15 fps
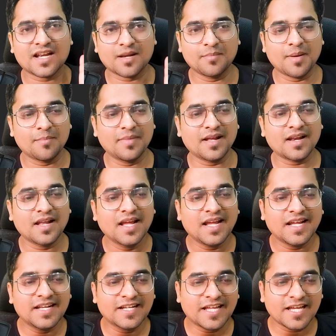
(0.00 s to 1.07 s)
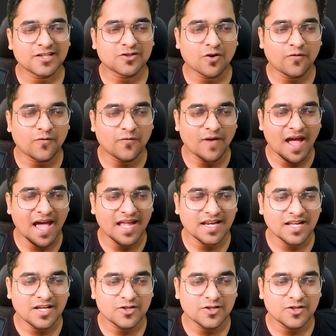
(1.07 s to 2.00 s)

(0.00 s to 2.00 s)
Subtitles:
remember, in case of var,